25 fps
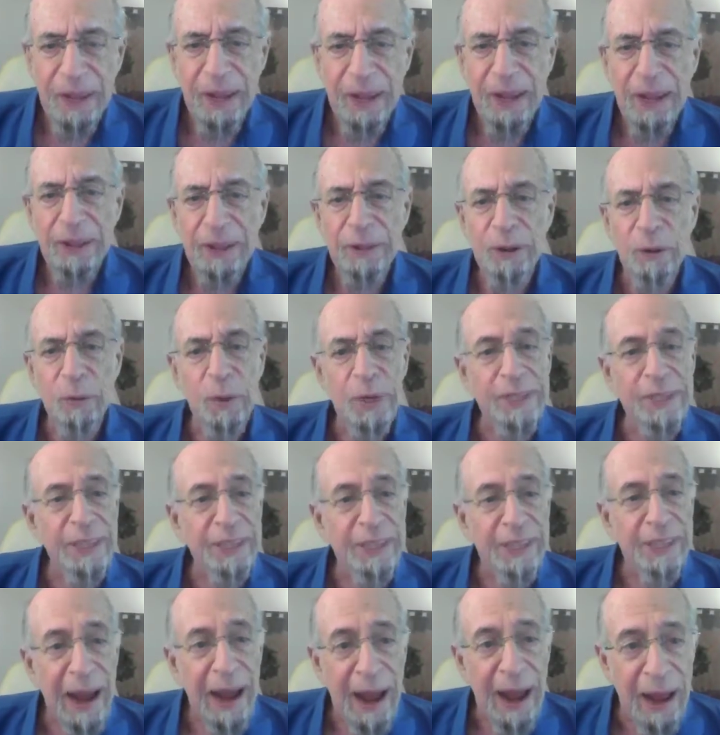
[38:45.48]
There was a
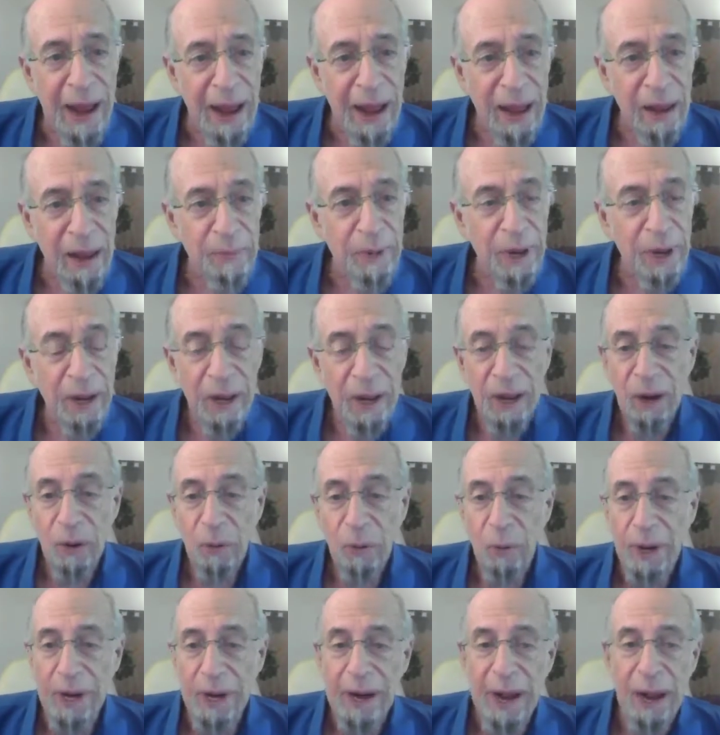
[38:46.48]
time
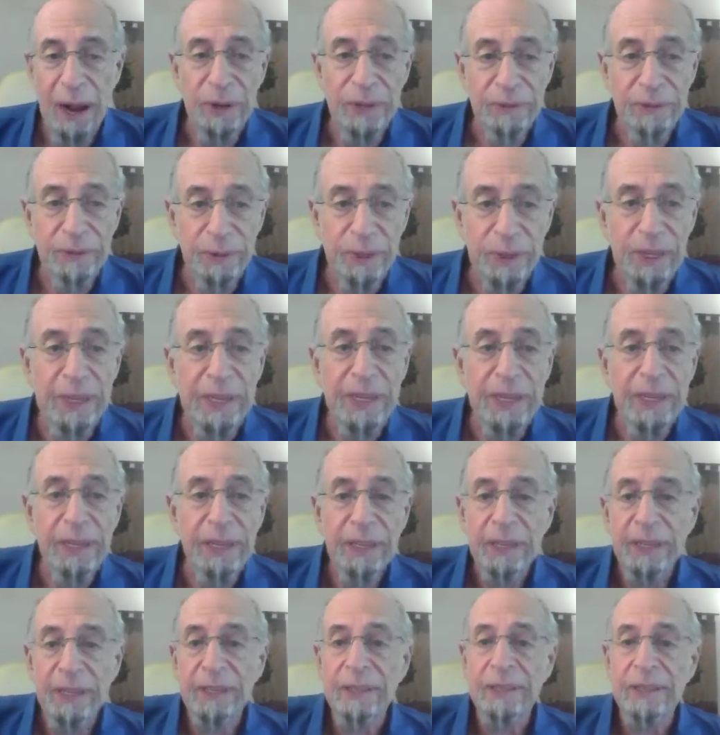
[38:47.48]
when I was
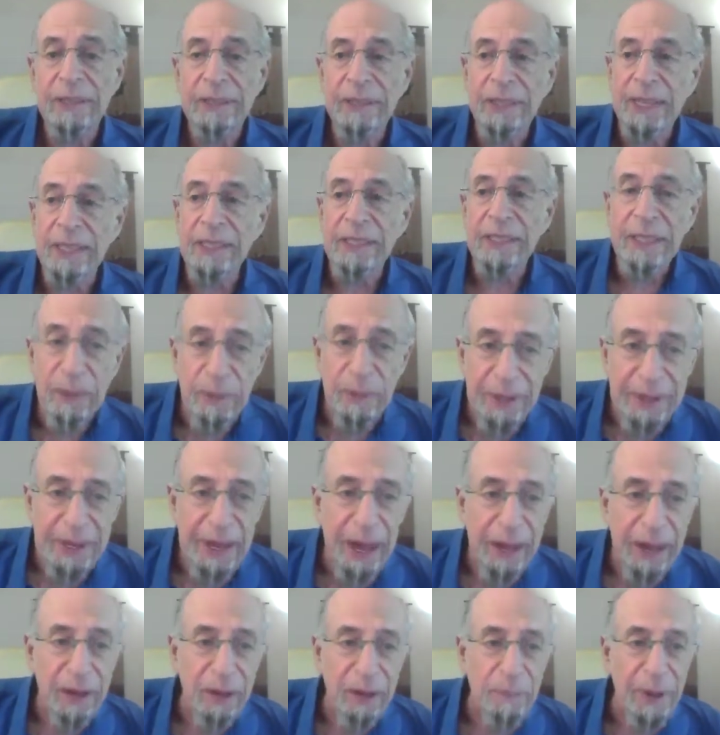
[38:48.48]
really
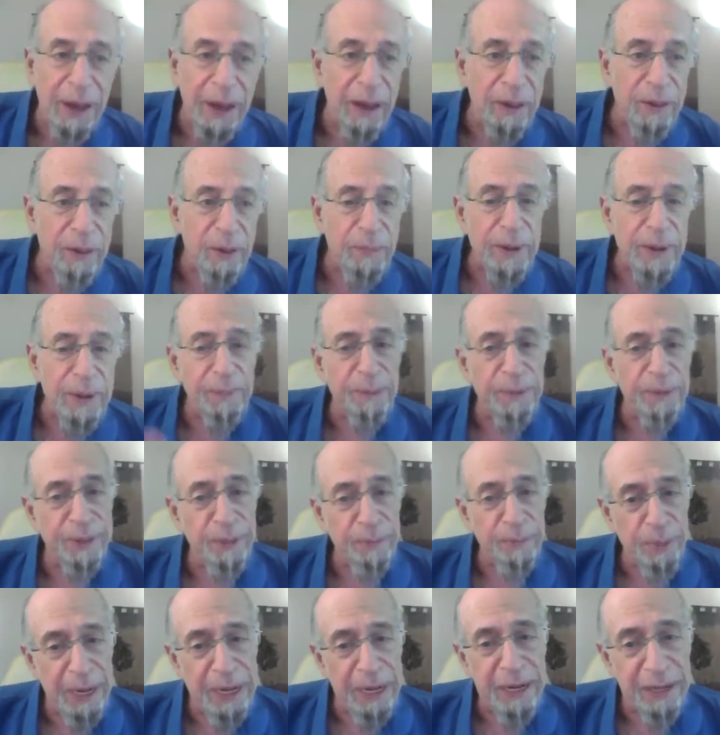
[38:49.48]
intimidated by other people's
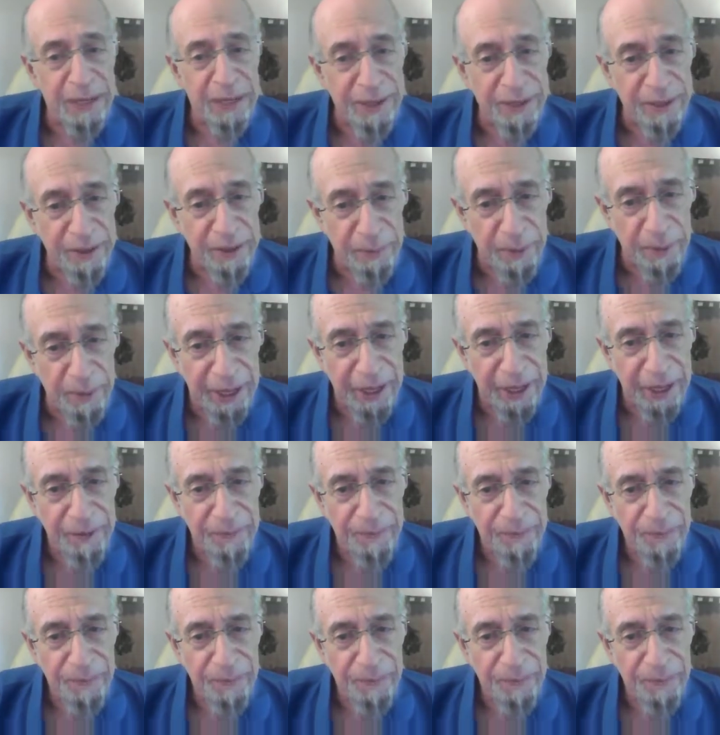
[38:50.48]
opinions of me.